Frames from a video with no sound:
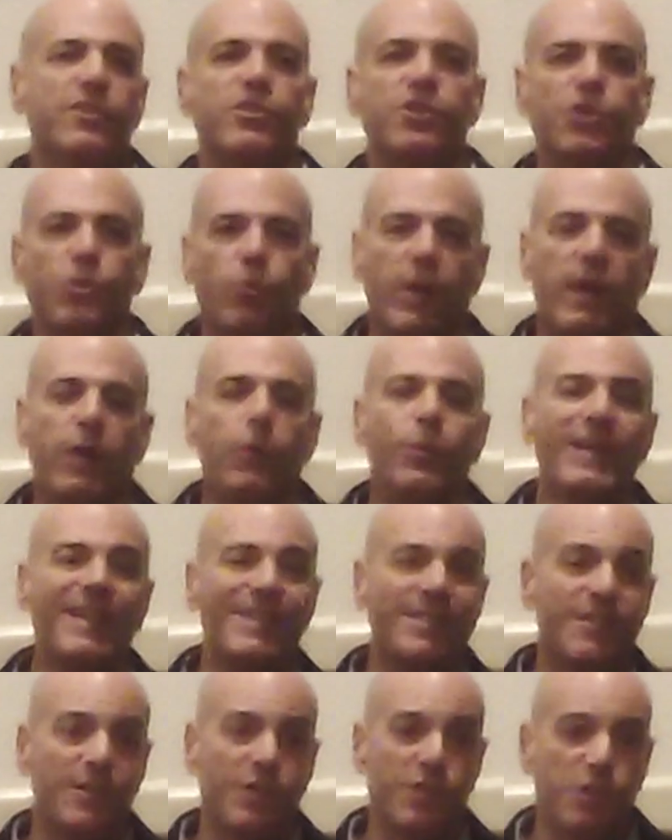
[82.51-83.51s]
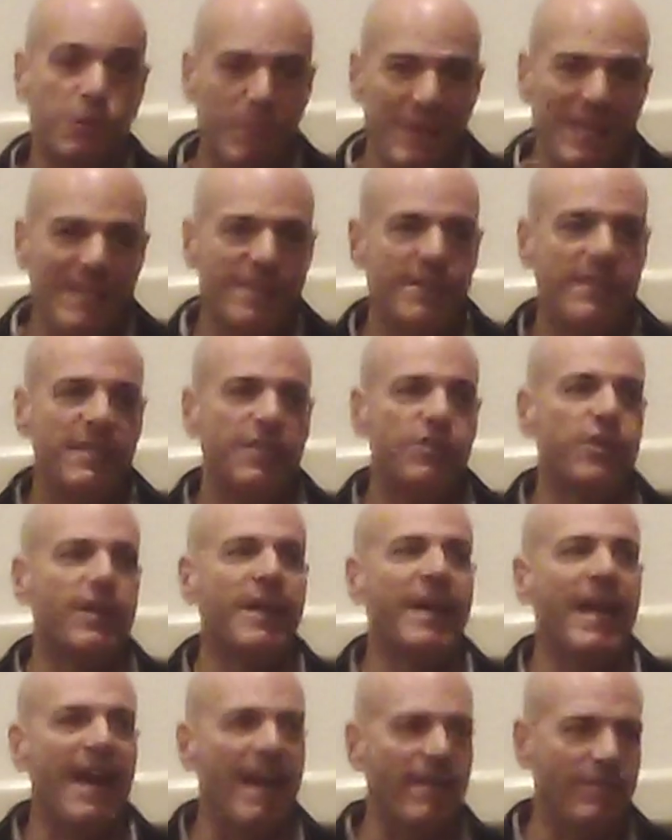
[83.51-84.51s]
is the way we as a species are
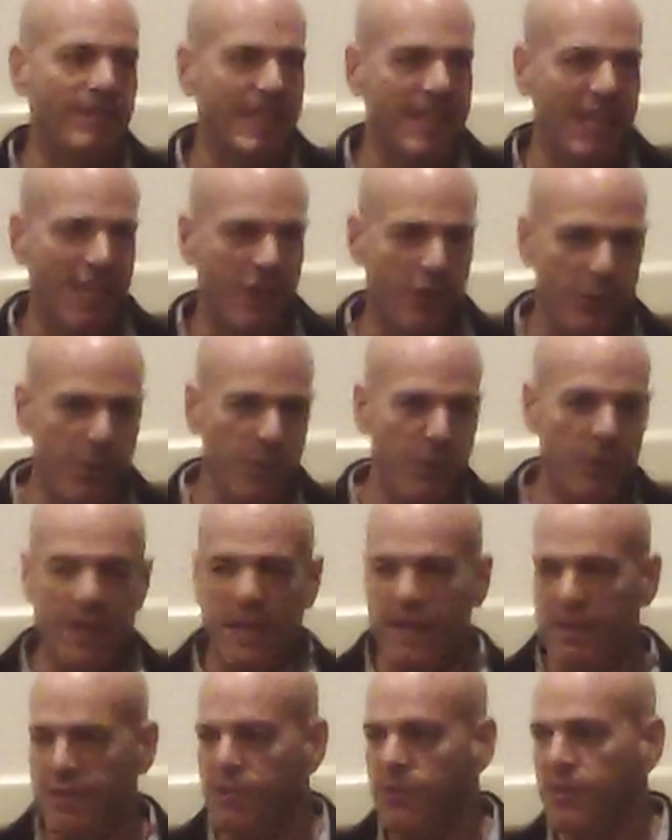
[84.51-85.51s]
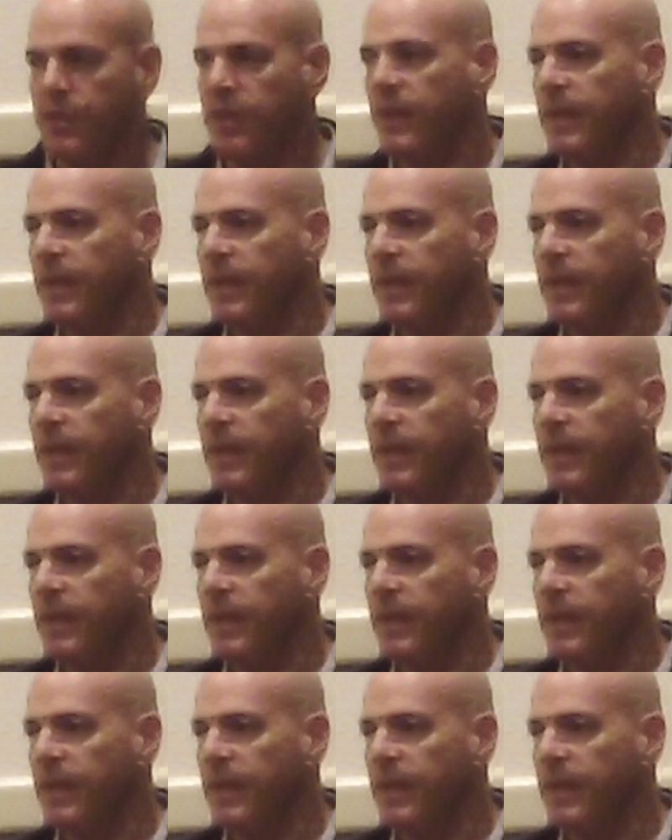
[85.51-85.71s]
going to have to get through this.